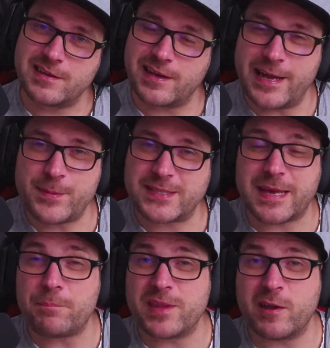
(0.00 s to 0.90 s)
claiming
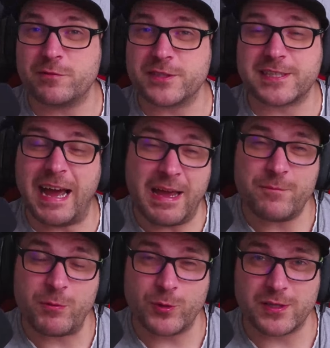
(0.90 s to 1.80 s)
something of the time
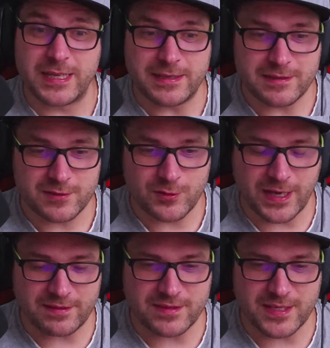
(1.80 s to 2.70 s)
we would need to
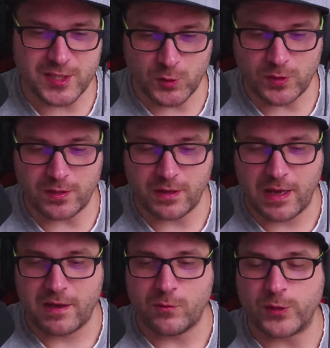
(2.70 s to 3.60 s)
get that unit
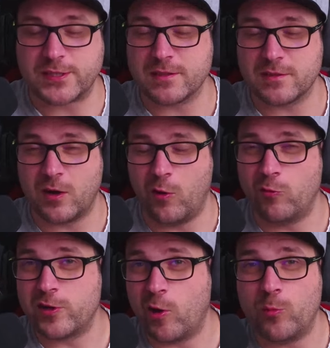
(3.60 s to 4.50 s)
with
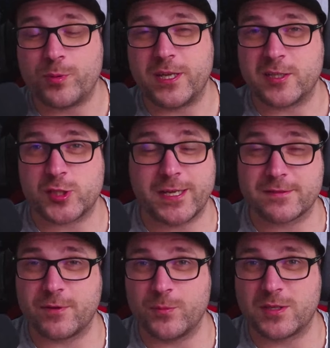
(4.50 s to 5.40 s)
only opening
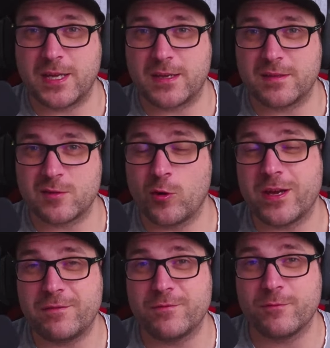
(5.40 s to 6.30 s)
chests from the tickets or
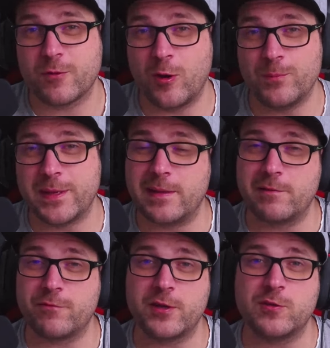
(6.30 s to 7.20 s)
even
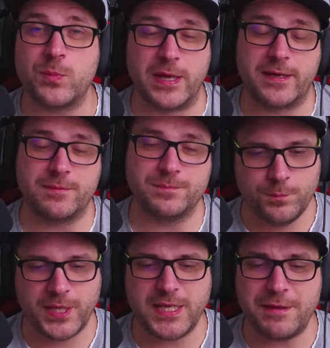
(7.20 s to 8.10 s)
completely free to play.
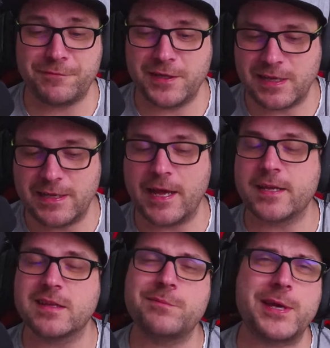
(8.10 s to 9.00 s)
But I definitely
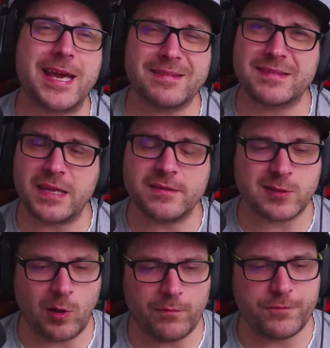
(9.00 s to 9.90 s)
like that we get
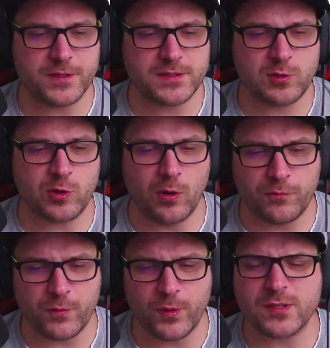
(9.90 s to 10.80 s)
these offers to go
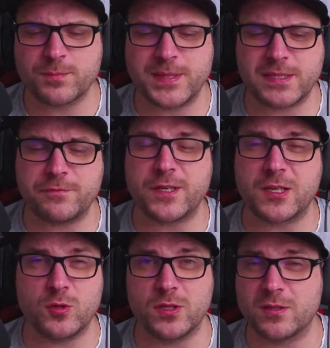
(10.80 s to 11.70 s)
for one
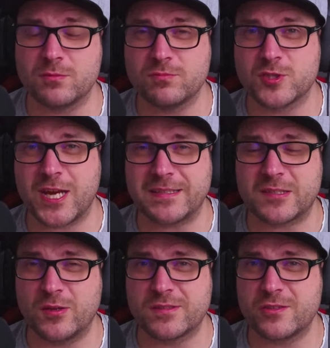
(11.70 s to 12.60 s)
specific unit.
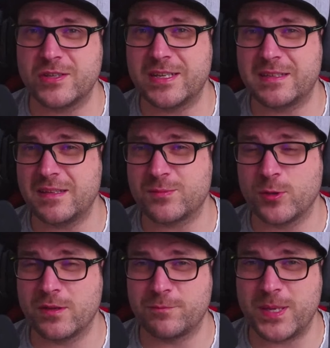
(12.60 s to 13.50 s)
Just considering this
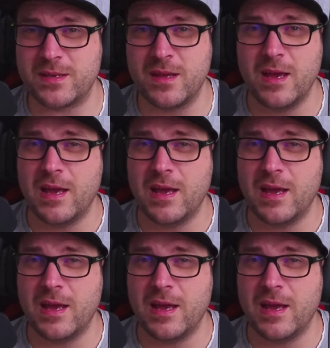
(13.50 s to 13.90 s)
would have been